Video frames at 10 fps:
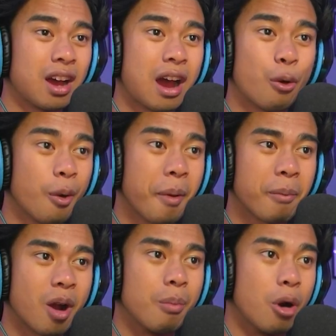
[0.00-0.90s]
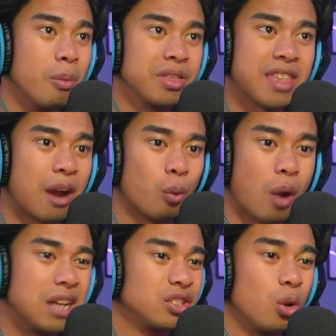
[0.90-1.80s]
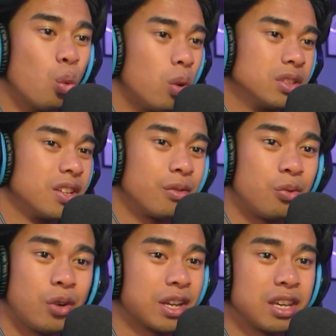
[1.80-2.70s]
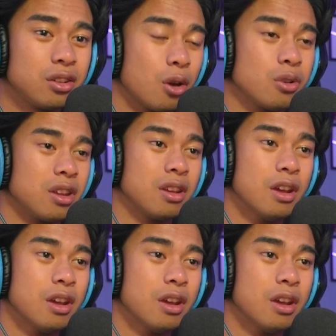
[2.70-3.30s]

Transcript: I don't remember a moment that Raizo wasn't fucking goaded.